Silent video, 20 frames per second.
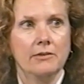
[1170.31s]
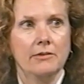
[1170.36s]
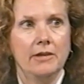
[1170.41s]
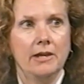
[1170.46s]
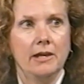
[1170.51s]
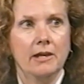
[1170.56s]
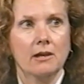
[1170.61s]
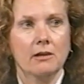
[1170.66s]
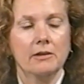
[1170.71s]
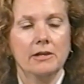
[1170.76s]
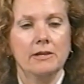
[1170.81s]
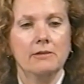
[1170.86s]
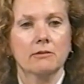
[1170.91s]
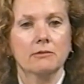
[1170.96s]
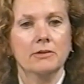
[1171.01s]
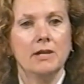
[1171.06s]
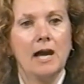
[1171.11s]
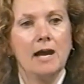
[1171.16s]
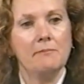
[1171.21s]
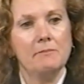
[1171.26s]
They are
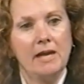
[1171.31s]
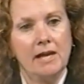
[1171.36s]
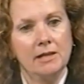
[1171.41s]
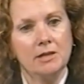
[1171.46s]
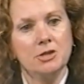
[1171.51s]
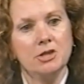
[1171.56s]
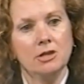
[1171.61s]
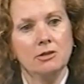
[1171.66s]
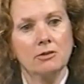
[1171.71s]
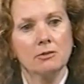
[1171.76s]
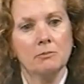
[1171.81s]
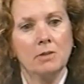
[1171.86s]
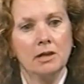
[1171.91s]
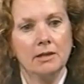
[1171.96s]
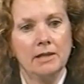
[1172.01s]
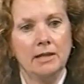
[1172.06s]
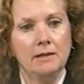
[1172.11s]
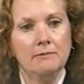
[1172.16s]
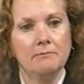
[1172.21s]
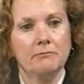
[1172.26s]
either not managing their
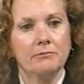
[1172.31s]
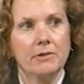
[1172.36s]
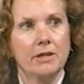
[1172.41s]
money,